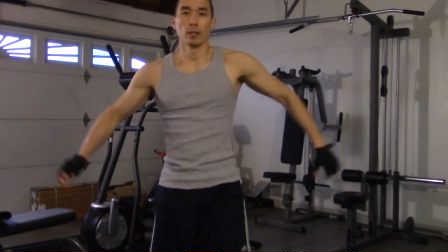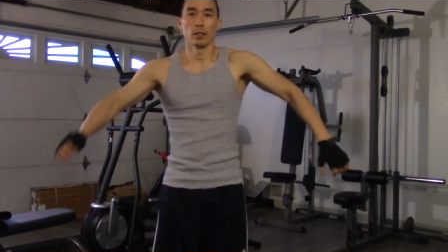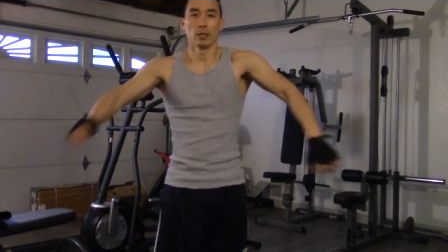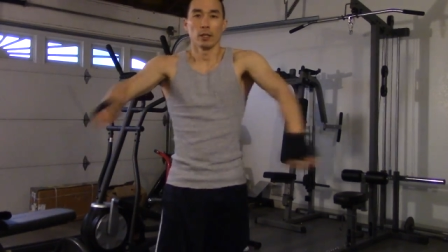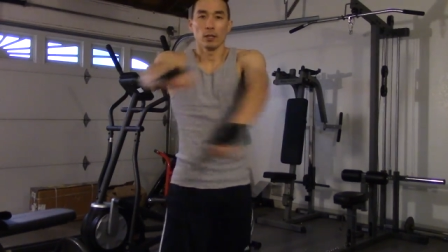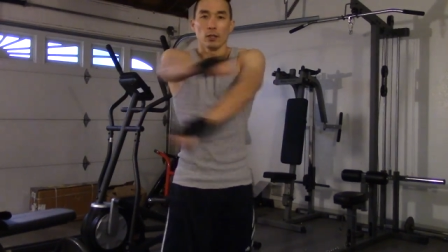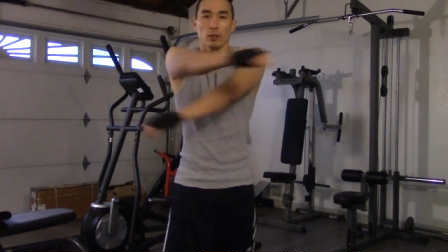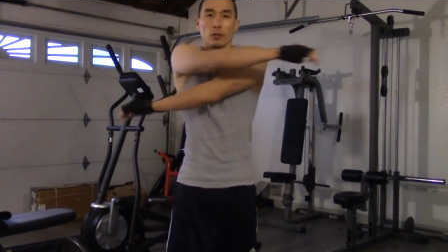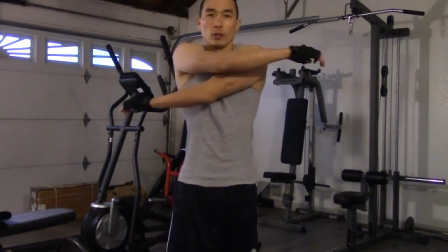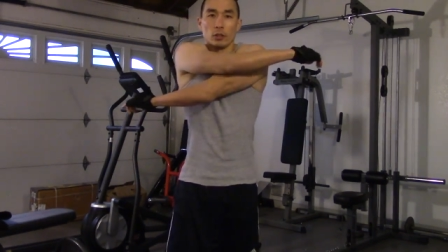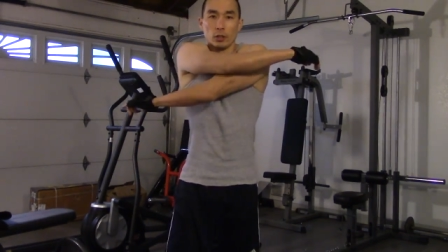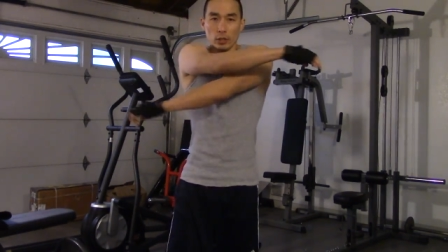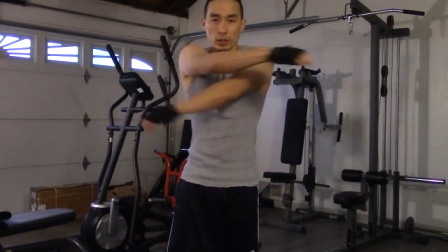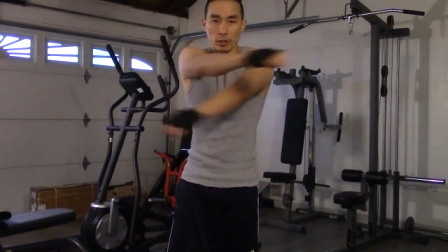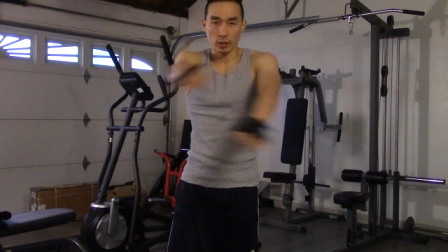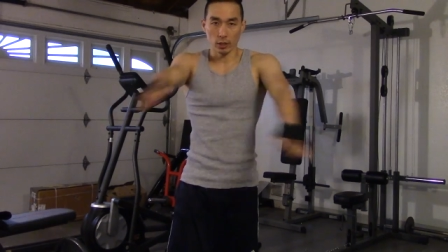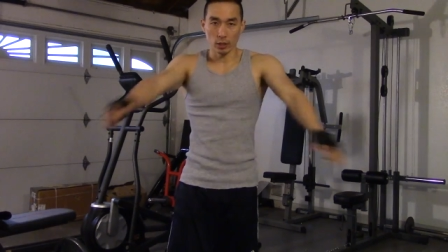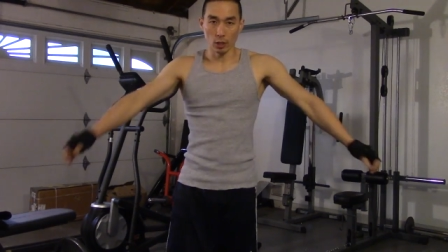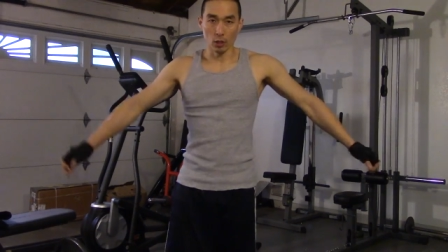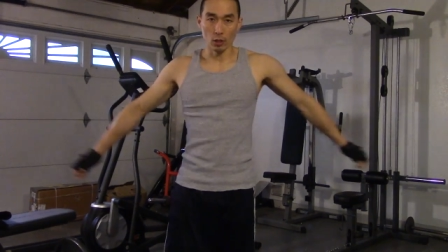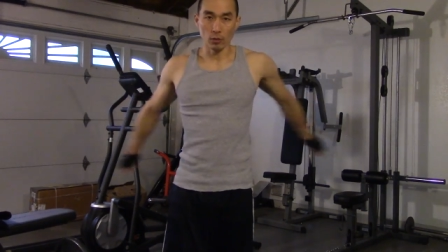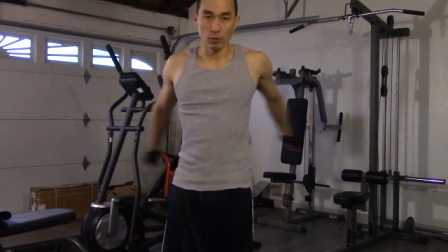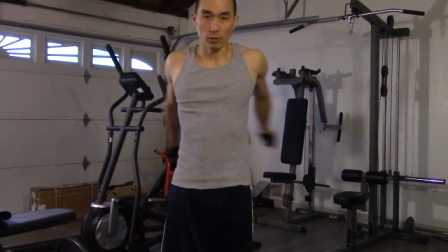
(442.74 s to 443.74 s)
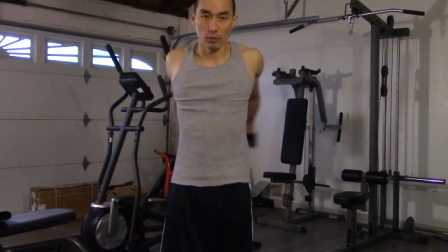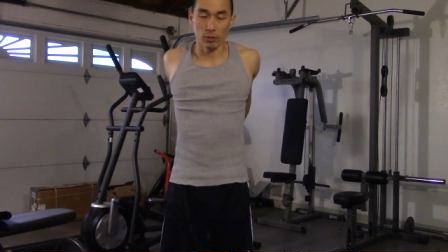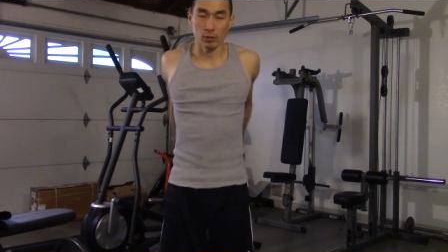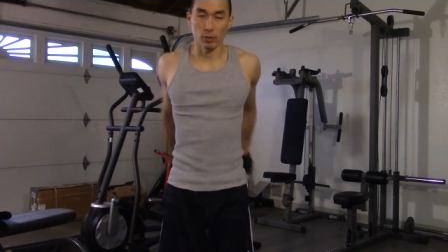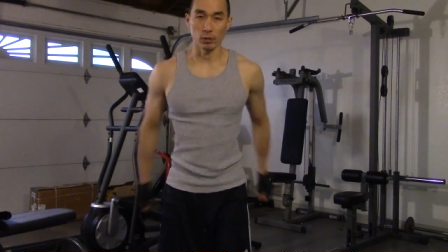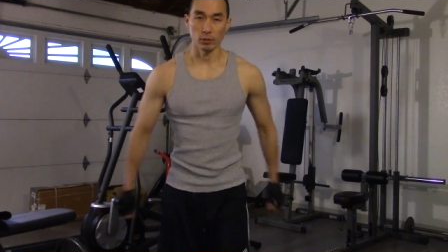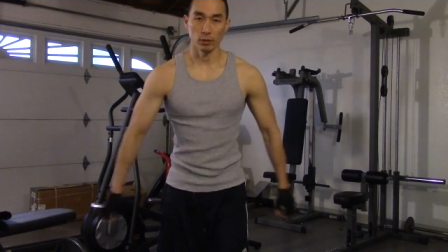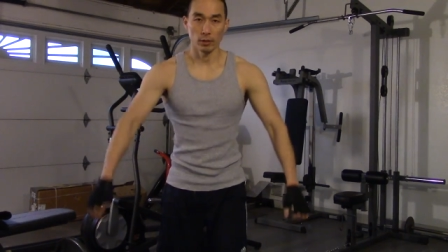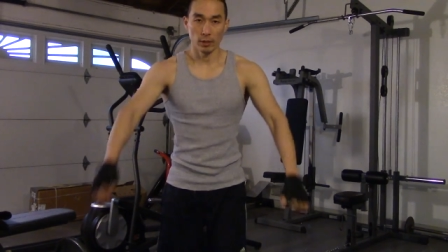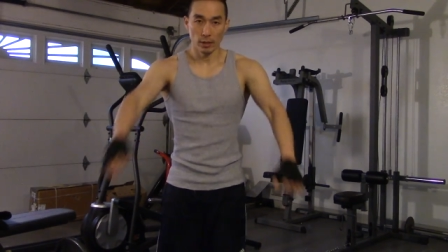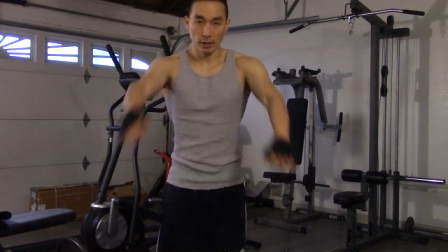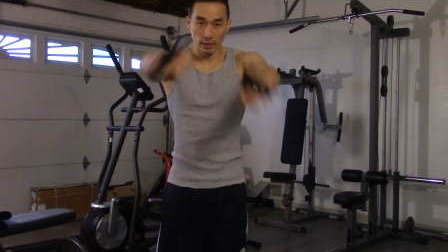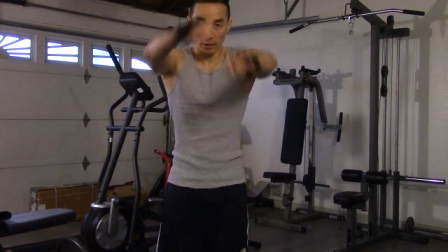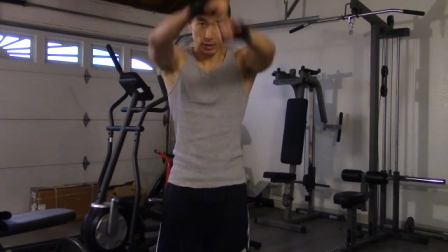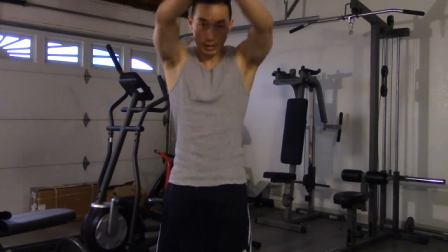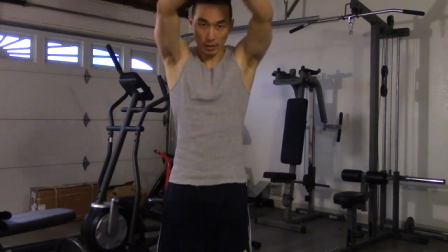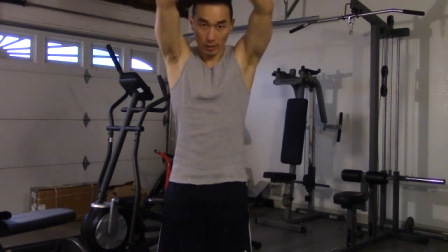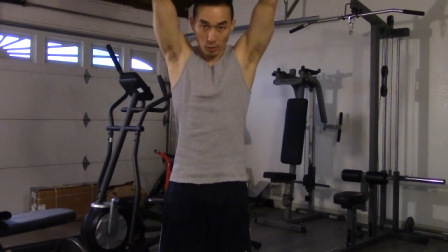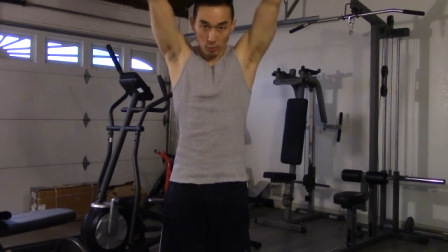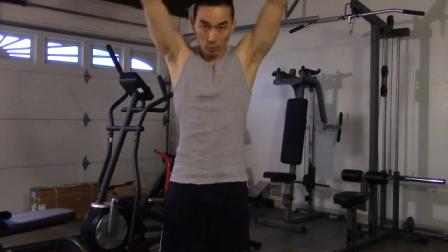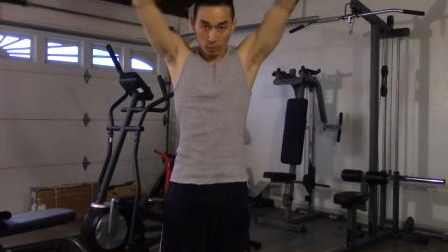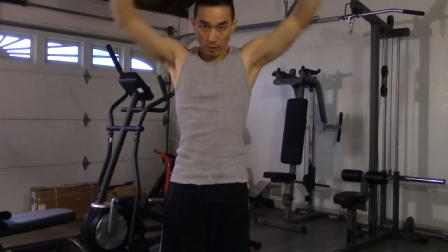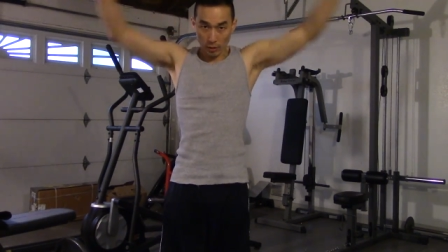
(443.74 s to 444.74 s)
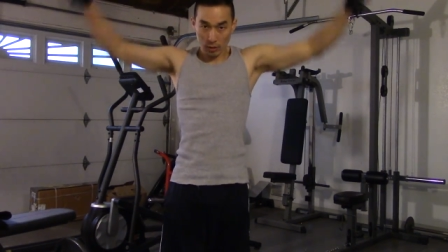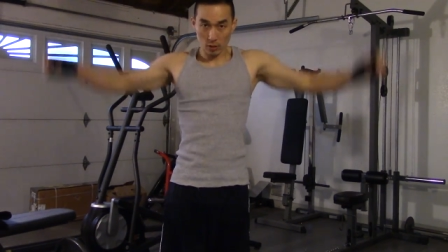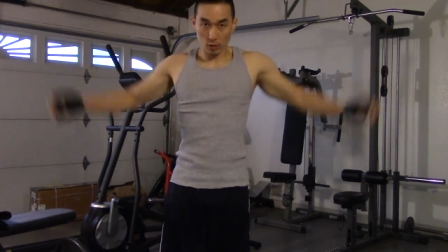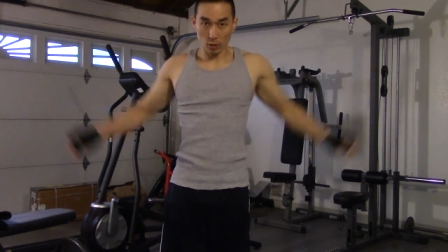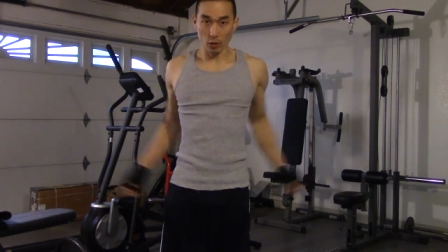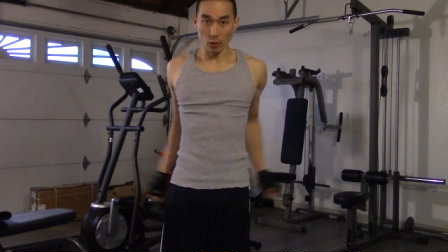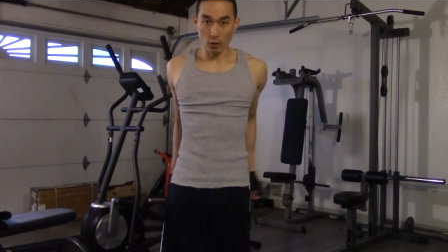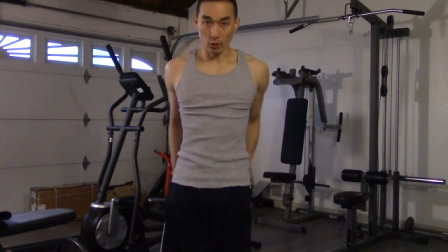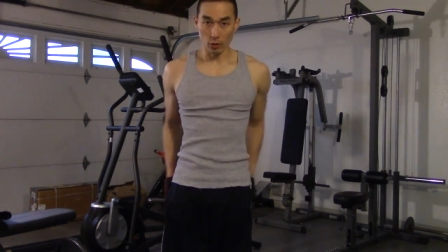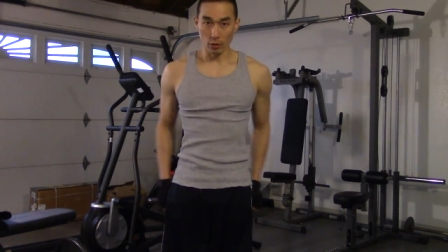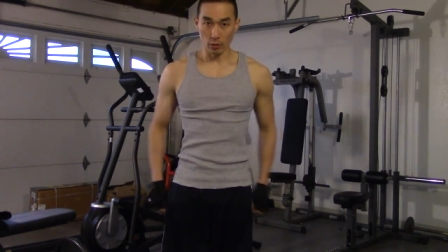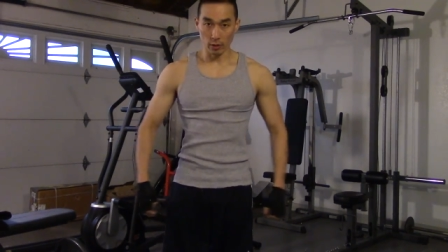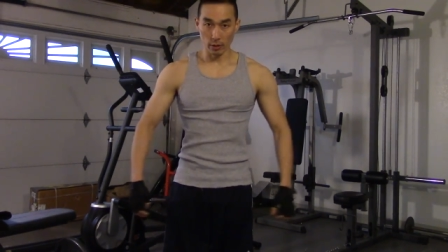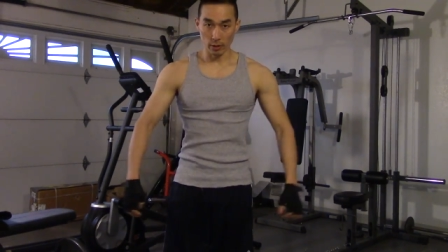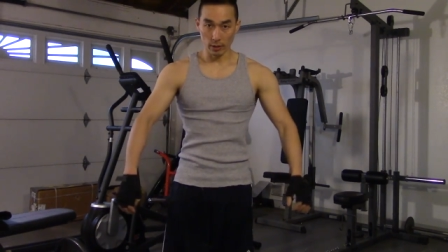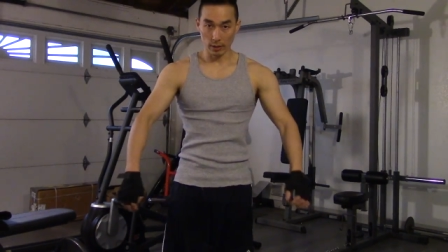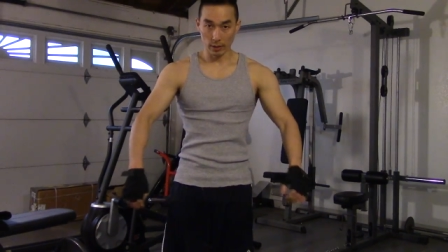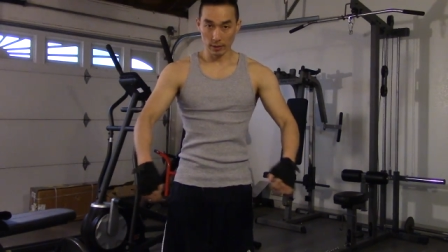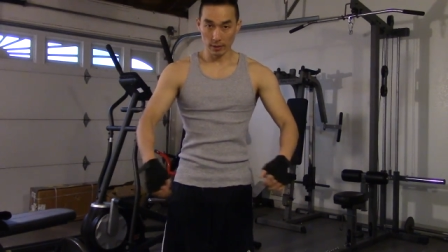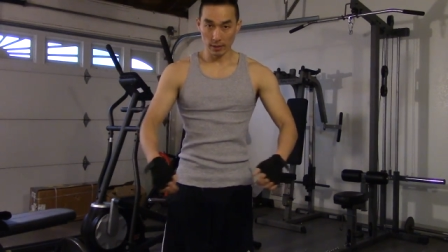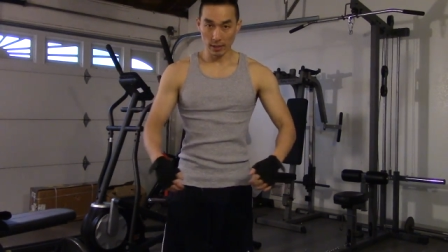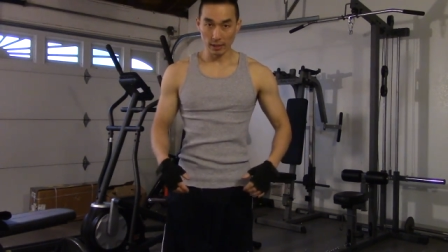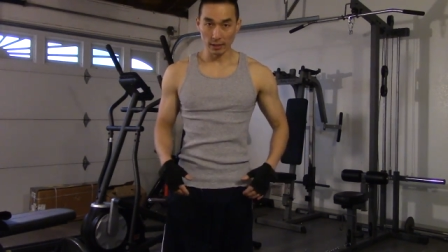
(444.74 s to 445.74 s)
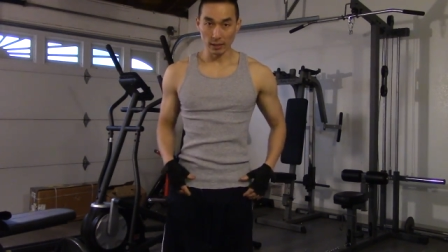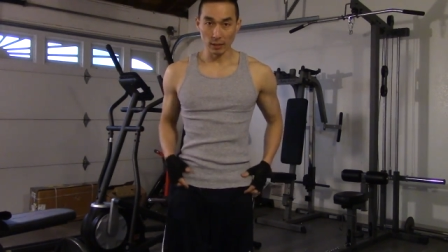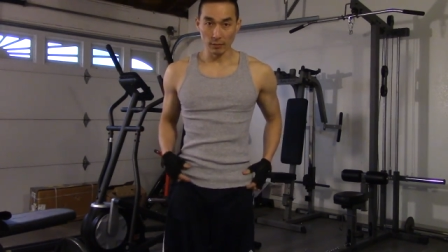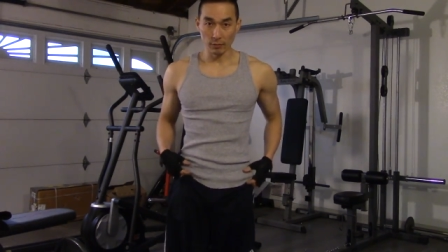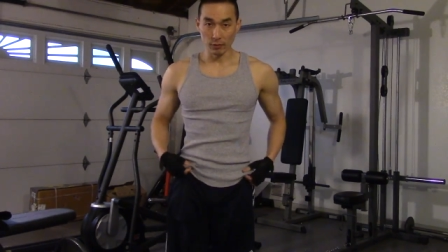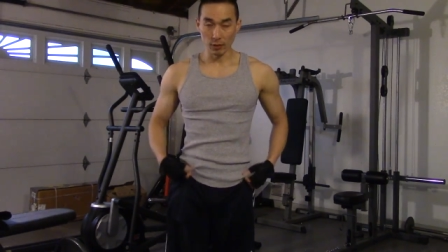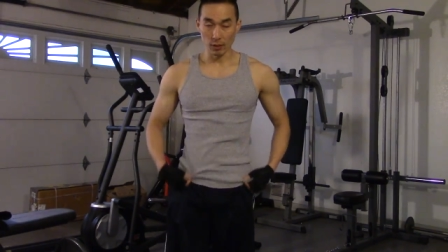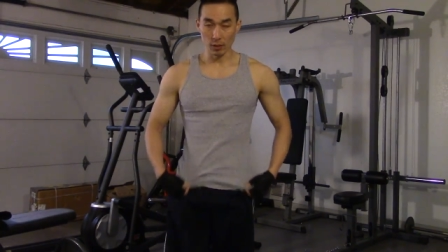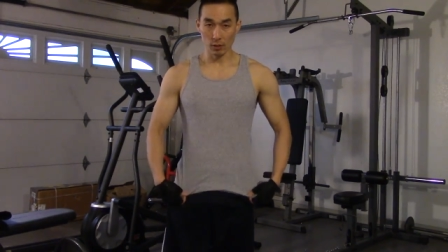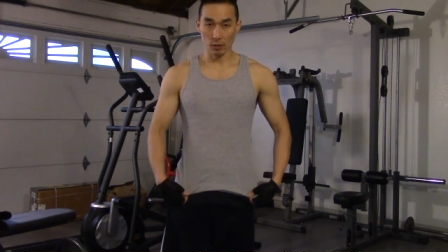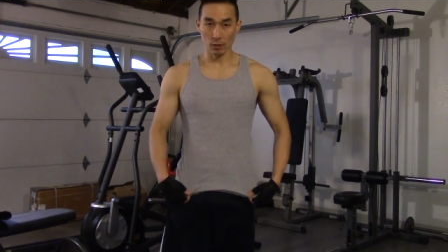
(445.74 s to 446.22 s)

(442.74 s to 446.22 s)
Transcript: and you're good to go. And then you want to start your uh, deadlifting.